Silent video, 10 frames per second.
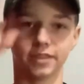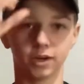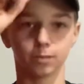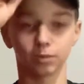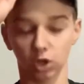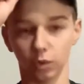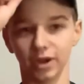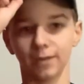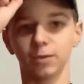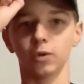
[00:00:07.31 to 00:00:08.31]
They're blowing
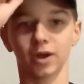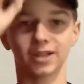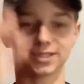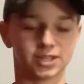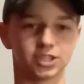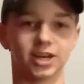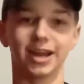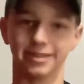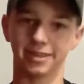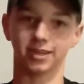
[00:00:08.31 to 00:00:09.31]
up the organization. I
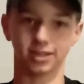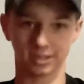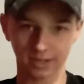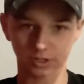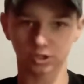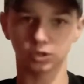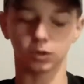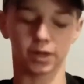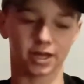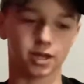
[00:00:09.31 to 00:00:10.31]
think a year too
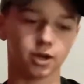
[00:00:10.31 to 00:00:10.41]
late.